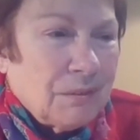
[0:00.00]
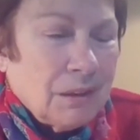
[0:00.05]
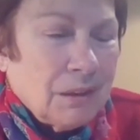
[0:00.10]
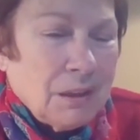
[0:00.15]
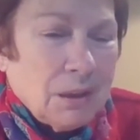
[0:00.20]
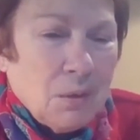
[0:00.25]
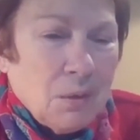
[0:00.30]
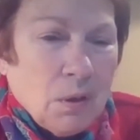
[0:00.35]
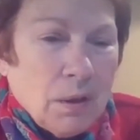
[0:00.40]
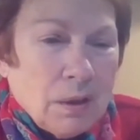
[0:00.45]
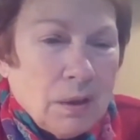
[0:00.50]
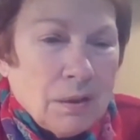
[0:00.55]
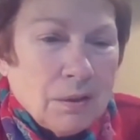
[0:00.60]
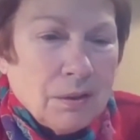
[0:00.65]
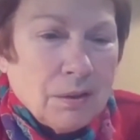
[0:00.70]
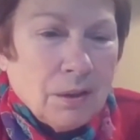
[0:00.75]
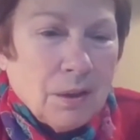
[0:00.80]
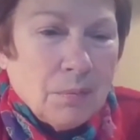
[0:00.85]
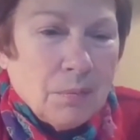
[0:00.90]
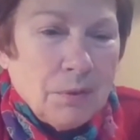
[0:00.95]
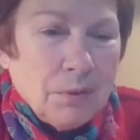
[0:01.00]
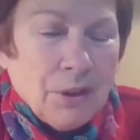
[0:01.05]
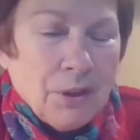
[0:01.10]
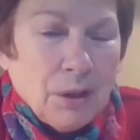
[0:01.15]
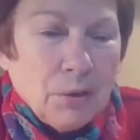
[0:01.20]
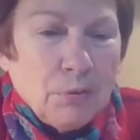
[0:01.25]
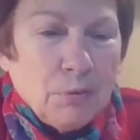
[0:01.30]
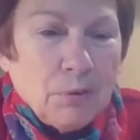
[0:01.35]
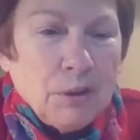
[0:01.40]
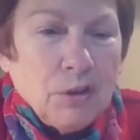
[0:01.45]
really quite
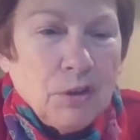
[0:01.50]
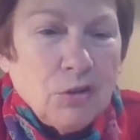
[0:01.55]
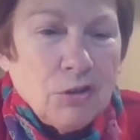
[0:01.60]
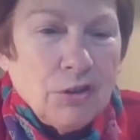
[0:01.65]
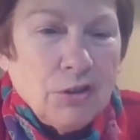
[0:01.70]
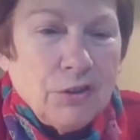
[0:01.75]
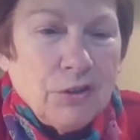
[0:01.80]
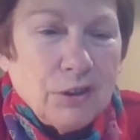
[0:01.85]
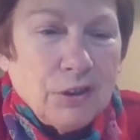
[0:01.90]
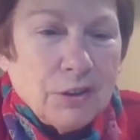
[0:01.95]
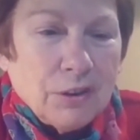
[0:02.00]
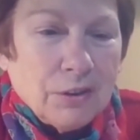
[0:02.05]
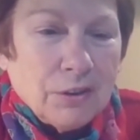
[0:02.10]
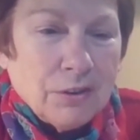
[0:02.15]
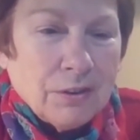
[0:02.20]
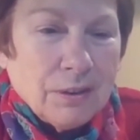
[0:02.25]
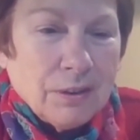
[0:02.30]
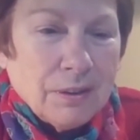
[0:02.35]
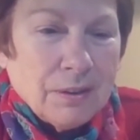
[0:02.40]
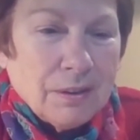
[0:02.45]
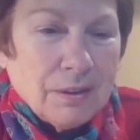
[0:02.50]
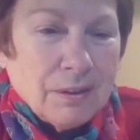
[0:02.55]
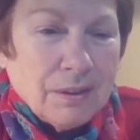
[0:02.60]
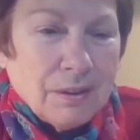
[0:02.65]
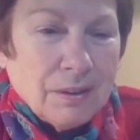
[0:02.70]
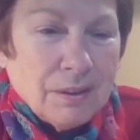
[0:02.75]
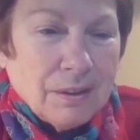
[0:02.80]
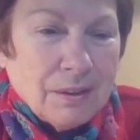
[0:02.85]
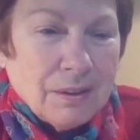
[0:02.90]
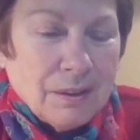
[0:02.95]
self-interested.
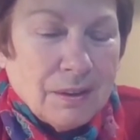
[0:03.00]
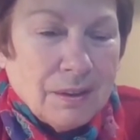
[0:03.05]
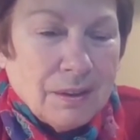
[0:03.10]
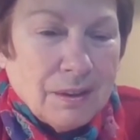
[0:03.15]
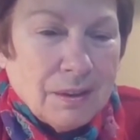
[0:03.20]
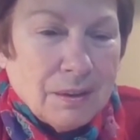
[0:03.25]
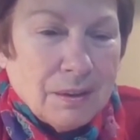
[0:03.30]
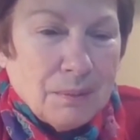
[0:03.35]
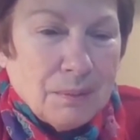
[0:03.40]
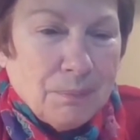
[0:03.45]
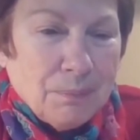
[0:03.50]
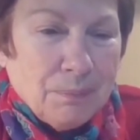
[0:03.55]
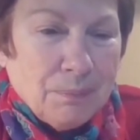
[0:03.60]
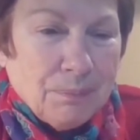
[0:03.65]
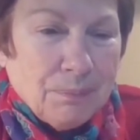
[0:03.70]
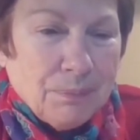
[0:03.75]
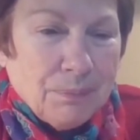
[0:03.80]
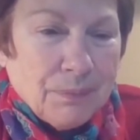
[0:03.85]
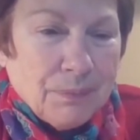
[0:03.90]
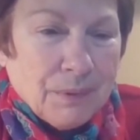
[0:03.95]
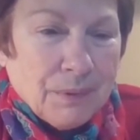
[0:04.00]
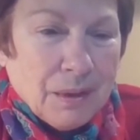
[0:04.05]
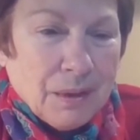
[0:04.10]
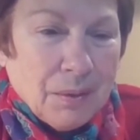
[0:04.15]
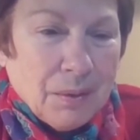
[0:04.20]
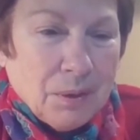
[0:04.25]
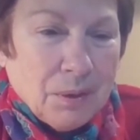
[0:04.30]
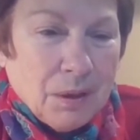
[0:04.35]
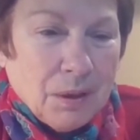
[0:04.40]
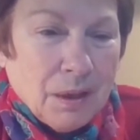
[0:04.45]
And
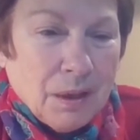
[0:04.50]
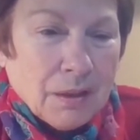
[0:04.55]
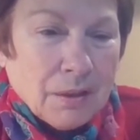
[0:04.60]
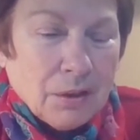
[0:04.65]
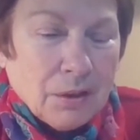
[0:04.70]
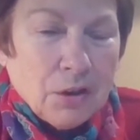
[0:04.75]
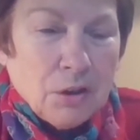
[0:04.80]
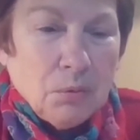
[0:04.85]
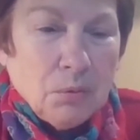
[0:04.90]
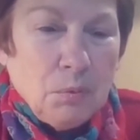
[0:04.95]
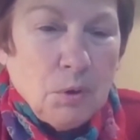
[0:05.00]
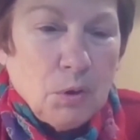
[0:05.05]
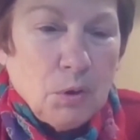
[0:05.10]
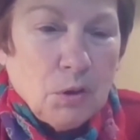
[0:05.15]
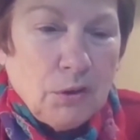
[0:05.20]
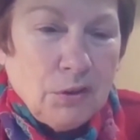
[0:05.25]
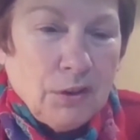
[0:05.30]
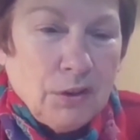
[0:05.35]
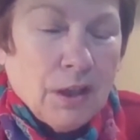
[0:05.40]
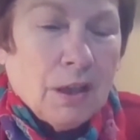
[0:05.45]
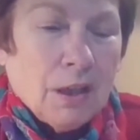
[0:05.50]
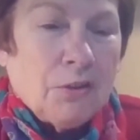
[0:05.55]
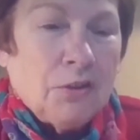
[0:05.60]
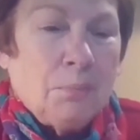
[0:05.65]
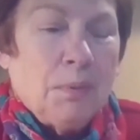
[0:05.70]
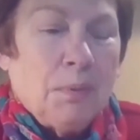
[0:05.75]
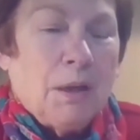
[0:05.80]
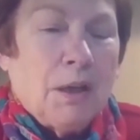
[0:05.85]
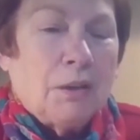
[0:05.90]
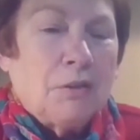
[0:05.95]
I like the community
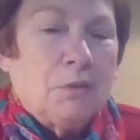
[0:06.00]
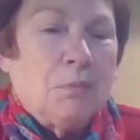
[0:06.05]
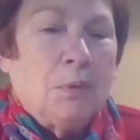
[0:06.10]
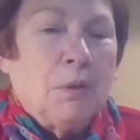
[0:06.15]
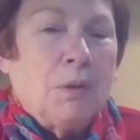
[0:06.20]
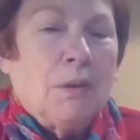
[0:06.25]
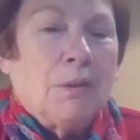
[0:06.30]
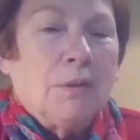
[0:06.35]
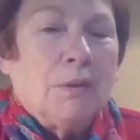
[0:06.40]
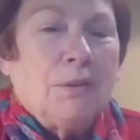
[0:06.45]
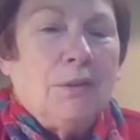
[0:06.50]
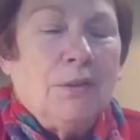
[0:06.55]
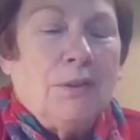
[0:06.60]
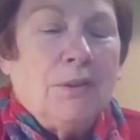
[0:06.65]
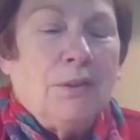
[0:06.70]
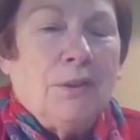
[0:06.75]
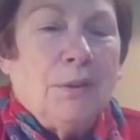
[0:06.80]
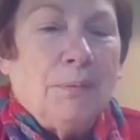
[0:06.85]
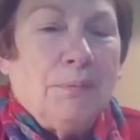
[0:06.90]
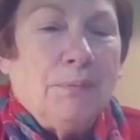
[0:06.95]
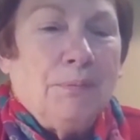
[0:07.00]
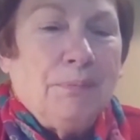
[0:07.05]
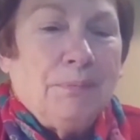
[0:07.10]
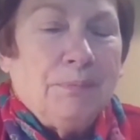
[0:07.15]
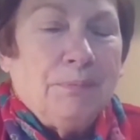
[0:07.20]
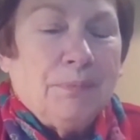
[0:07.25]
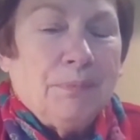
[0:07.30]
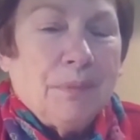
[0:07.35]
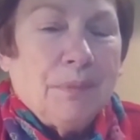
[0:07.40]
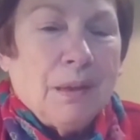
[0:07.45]
aspect, but
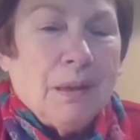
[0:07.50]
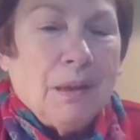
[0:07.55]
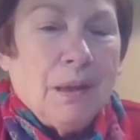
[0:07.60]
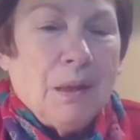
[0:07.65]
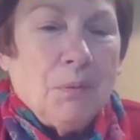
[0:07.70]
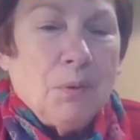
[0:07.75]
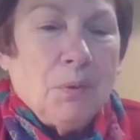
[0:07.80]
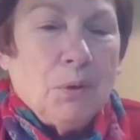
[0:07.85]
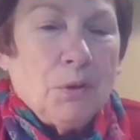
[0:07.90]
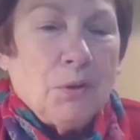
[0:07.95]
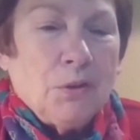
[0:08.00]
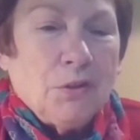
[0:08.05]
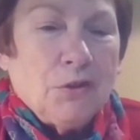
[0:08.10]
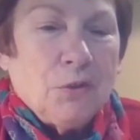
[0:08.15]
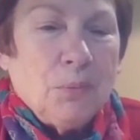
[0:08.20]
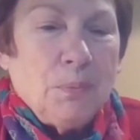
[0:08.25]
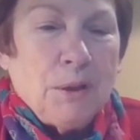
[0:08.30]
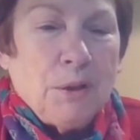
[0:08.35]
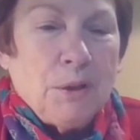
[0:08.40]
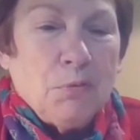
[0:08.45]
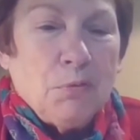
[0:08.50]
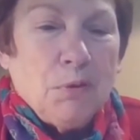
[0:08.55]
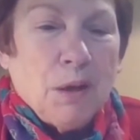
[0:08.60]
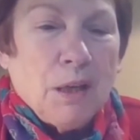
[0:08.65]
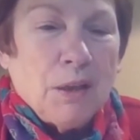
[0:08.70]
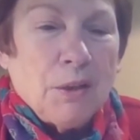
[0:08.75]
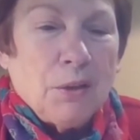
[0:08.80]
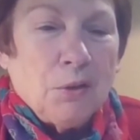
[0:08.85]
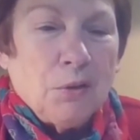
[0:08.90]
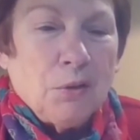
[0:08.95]
I'm not such a big
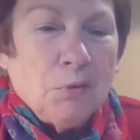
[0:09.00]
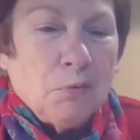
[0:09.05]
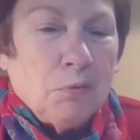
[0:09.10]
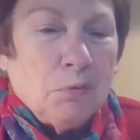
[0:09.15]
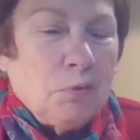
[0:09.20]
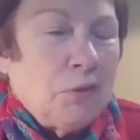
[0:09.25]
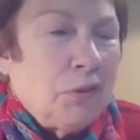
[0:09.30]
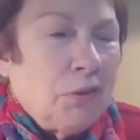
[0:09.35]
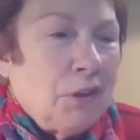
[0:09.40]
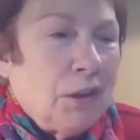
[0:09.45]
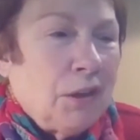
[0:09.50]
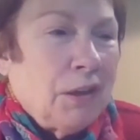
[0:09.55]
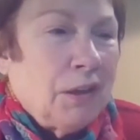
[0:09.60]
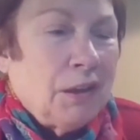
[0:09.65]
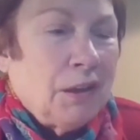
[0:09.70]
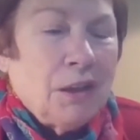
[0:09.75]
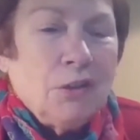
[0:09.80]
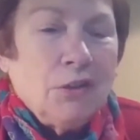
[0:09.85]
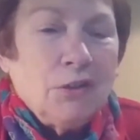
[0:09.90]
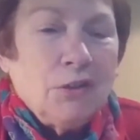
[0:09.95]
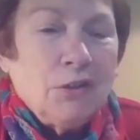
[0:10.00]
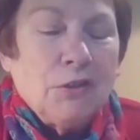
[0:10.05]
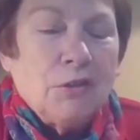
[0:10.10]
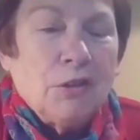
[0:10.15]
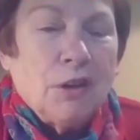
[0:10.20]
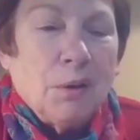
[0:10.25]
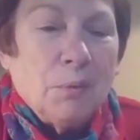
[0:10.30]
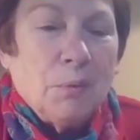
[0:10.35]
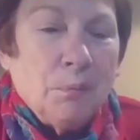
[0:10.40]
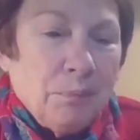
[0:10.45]
fan of, say,
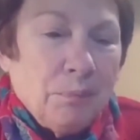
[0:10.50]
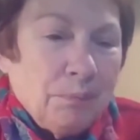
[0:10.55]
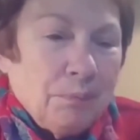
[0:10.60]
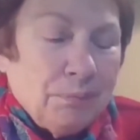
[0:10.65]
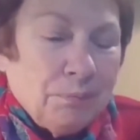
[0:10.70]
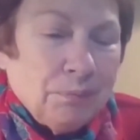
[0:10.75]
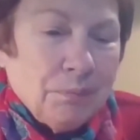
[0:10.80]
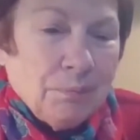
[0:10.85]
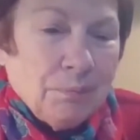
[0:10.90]
Instagram.